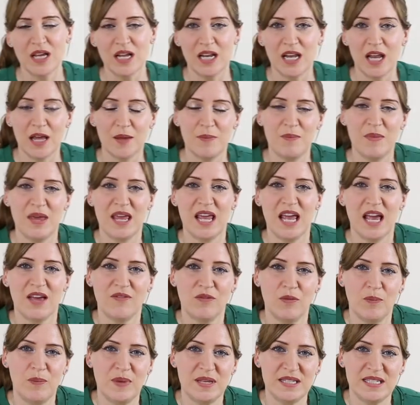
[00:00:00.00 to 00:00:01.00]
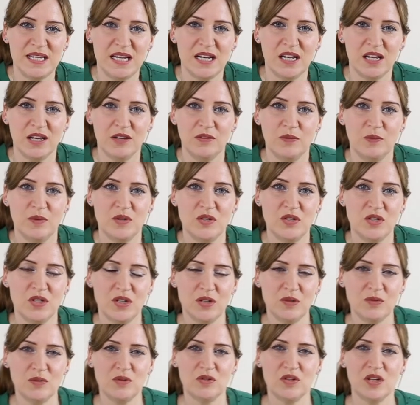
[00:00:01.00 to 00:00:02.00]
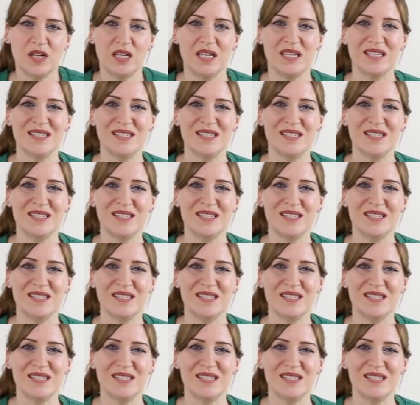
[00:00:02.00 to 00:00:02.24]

like me, have a busy life with children,